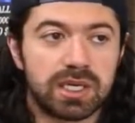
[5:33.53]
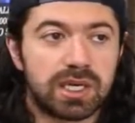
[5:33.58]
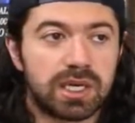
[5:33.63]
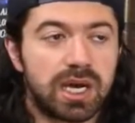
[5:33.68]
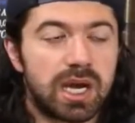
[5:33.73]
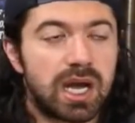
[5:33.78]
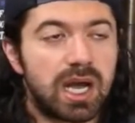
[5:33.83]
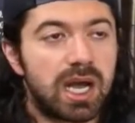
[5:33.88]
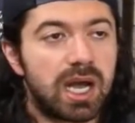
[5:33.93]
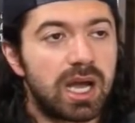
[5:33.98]

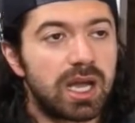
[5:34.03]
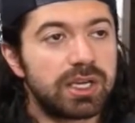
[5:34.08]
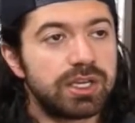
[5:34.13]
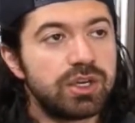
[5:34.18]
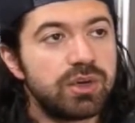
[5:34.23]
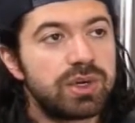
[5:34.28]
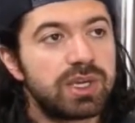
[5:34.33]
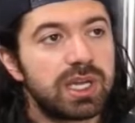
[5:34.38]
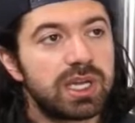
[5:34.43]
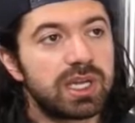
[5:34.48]
uh,
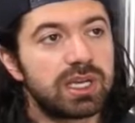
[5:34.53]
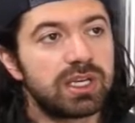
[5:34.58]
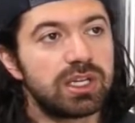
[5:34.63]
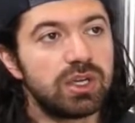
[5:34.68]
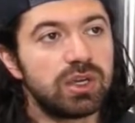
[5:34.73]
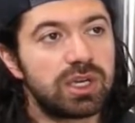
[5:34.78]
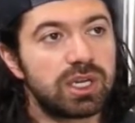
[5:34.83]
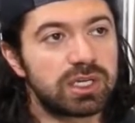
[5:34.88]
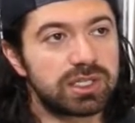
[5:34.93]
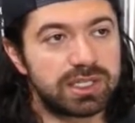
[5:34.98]
you can
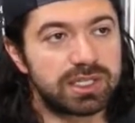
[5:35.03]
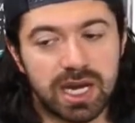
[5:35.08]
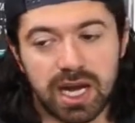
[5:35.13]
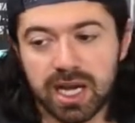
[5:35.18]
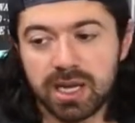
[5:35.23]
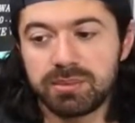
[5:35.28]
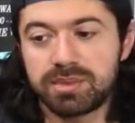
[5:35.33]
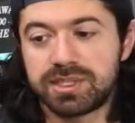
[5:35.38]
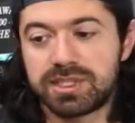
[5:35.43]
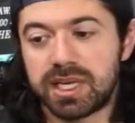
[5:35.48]
you can
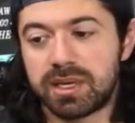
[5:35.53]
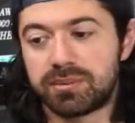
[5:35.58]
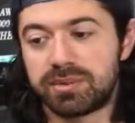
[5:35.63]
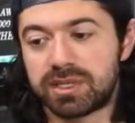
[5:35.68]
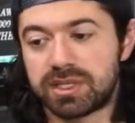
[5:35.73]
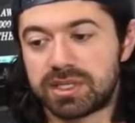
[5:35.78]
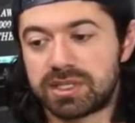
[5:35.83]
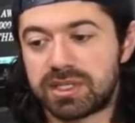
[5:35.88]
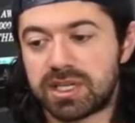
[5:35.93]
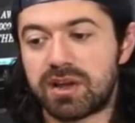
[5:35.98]
timestamp
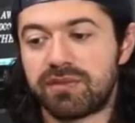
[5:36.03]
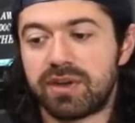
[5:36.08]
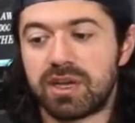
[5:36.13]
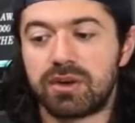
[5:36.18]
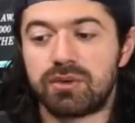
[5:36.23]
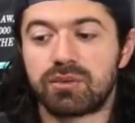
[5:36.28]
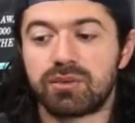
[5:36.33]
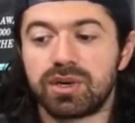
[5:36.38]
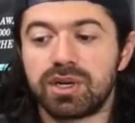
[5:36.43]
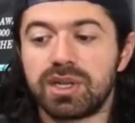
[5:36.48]
this stuff
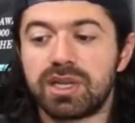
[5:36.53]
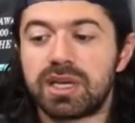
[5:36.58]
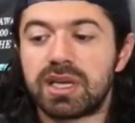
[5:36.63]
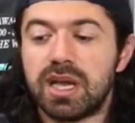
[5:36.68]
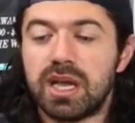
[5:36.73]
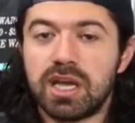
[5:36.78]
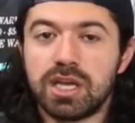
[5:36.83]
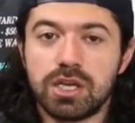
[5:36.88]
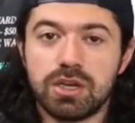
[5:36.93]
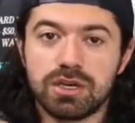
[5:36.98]
and really
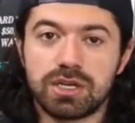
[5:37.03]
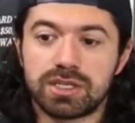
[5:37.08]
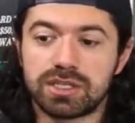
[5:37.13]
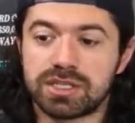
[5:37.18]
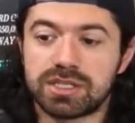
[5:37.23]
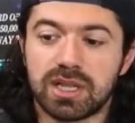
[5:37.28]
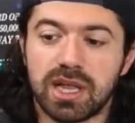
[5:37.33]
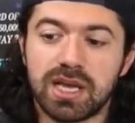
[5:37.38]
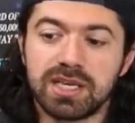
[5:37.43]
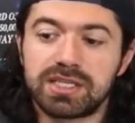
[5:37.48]
you can
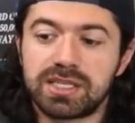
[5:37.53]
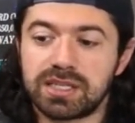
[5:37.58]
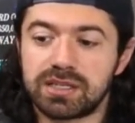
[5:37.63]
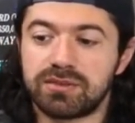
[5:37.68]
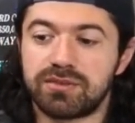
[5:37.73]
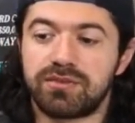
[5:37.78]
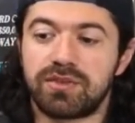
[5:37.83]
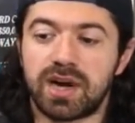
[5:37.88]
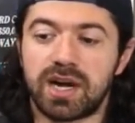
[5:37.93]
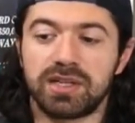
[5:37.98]
slice it
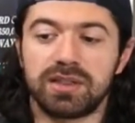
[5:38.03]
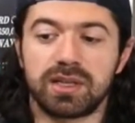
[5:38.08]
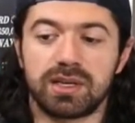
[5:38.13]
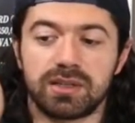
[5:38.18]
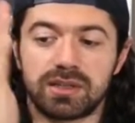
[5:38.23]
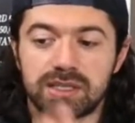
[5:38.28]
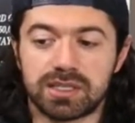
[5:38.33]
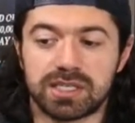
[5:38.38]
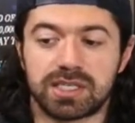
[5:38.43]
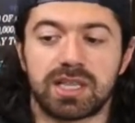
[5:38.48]
and find
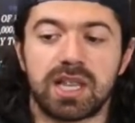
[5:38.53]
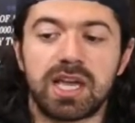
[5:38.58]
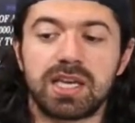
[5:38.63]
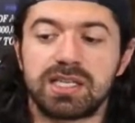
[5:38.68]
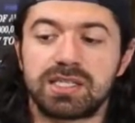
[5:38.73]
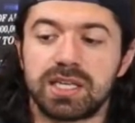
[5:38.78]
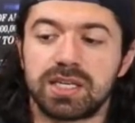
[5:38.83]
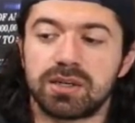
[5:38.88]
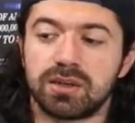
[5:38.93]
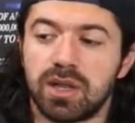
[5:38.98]
that the
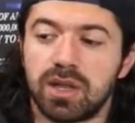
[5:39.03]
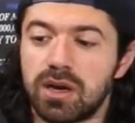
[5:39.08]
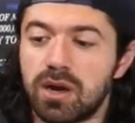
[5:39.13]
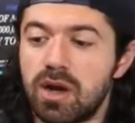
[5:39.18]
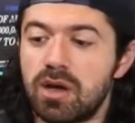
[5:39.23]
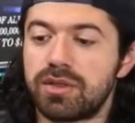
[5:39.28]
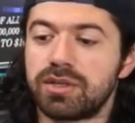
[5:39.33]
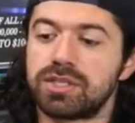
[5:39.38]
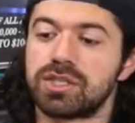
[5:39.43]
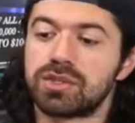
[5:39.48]
slice that you're like,
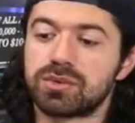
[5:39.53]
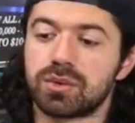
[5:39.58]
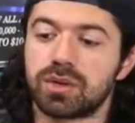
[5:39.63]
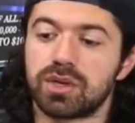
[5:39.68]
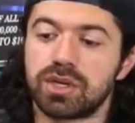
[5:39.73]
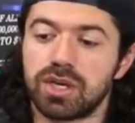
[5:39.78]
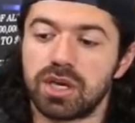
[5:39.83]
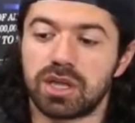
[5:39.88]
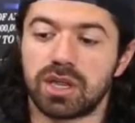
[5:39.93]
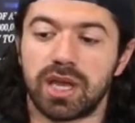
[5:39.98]
oh, this is
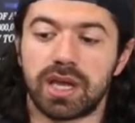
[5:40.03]
really good.